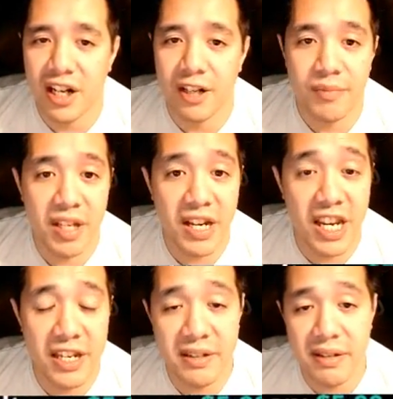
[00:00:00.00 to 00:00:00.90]

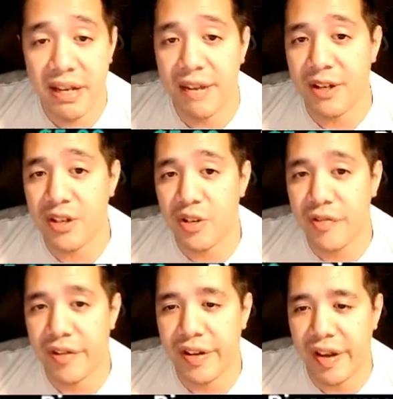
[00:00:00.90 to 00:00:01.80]
Today's, I'm not sure if
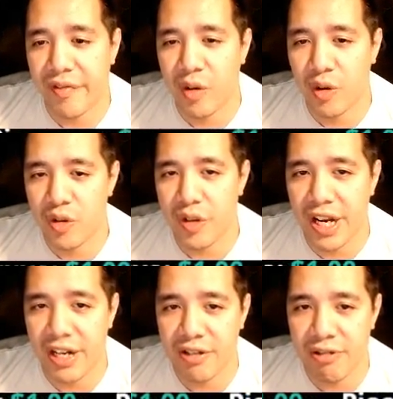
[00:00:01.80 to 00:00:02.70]
I've told you
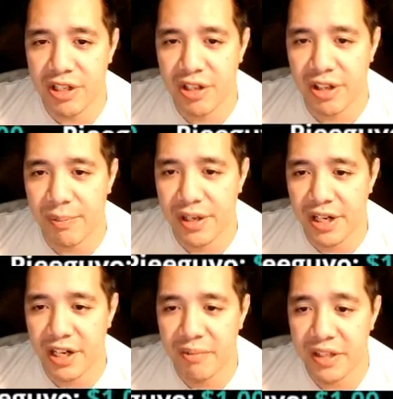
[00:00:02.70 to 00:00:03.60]
guys recently, but
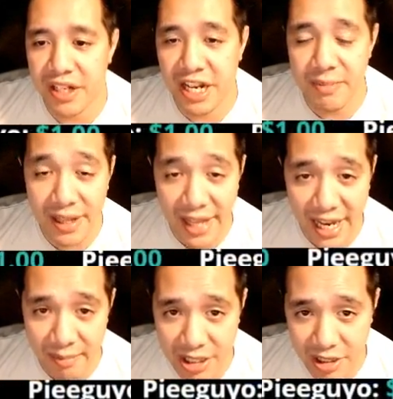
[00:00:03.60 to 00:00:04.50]
today's
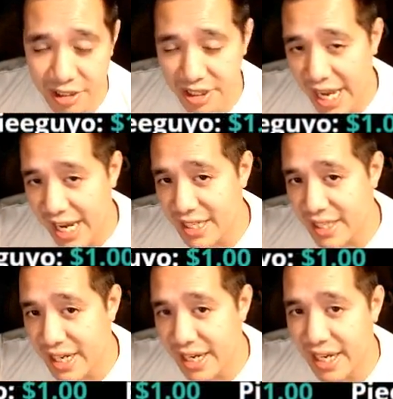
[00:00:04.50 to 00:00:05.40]
my son's last
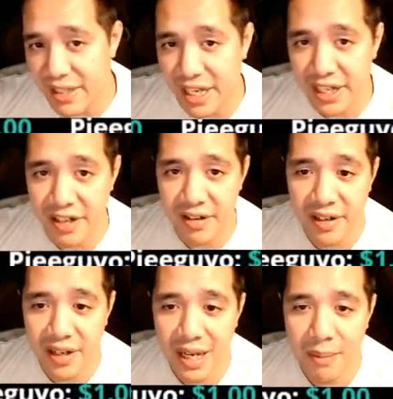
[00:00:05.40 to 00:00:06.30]
day at daycare.
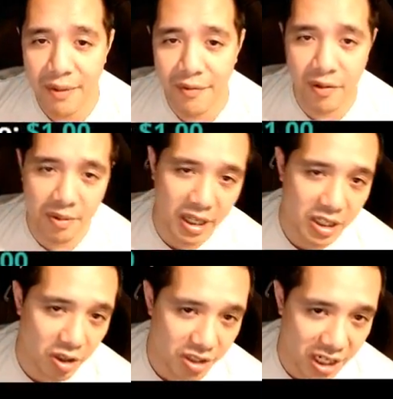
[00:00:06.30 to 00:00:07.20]
He
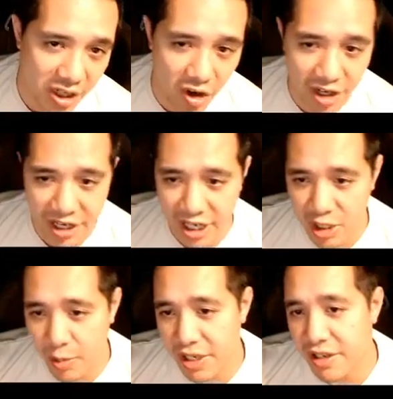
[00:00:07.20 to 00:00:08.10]
starts kindergarten next
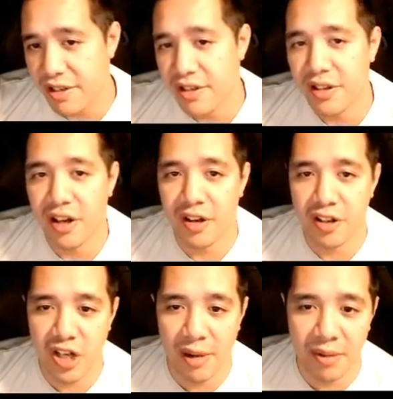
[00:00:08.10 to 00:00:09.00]
week. Oh, good
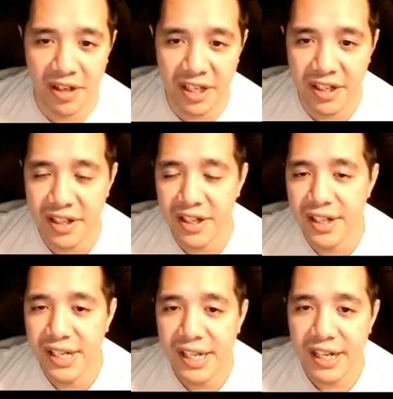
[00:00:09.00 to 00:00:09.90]
job, monkey.
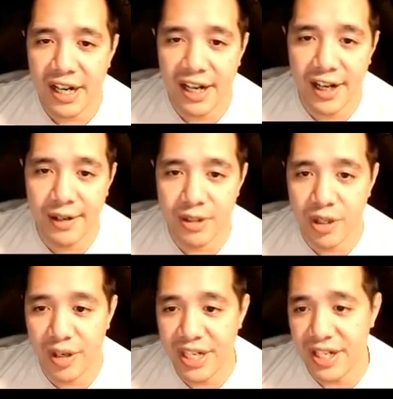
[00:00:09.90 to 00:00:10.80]

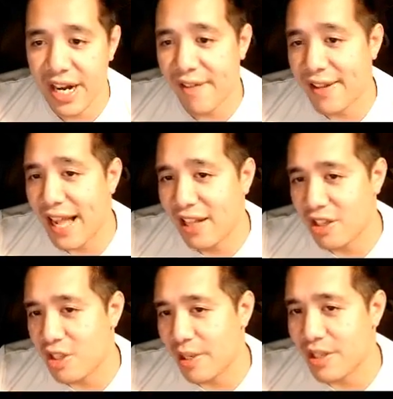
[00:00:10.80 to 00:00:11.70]
So he's gonna have a talent
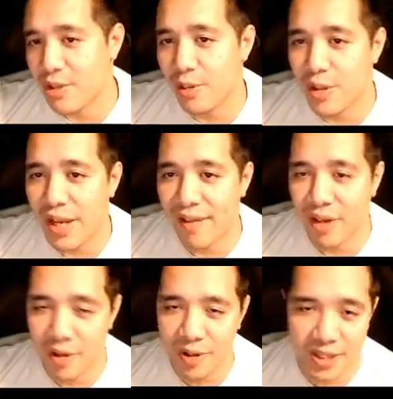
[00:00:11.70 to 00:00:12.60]
show at school, so I have to
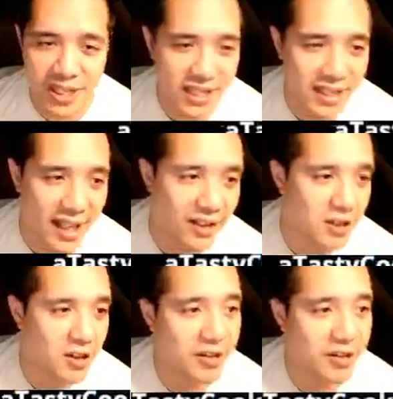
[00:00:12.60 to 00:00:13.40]
go to see his talent show.